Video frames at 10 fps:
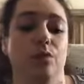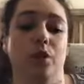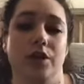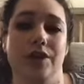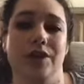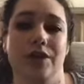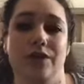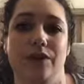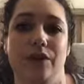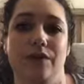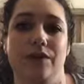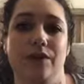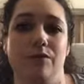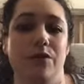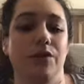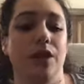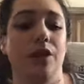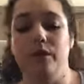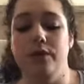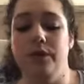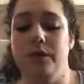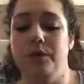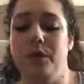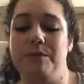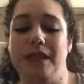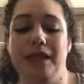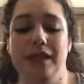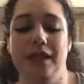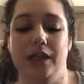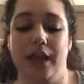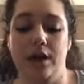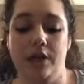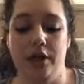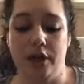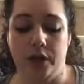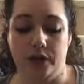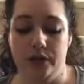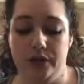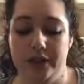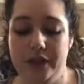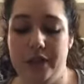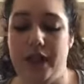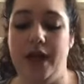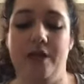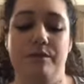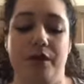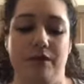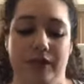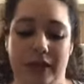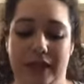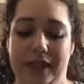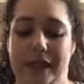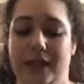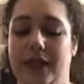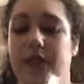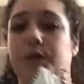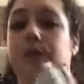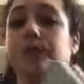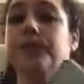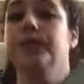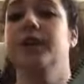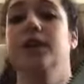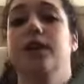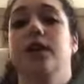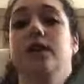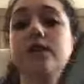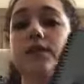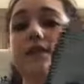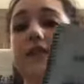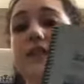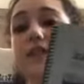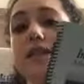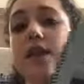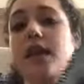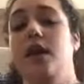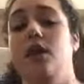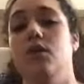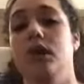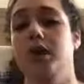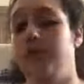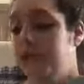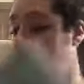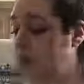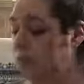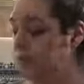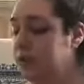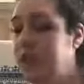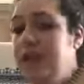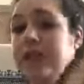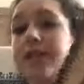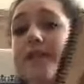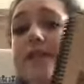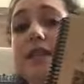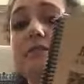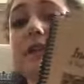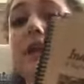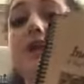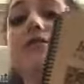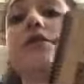worksheets and everything for them to fill out. We will keep you updated on how it goes. I really like the covers of these and how kind of calm they seem, and I've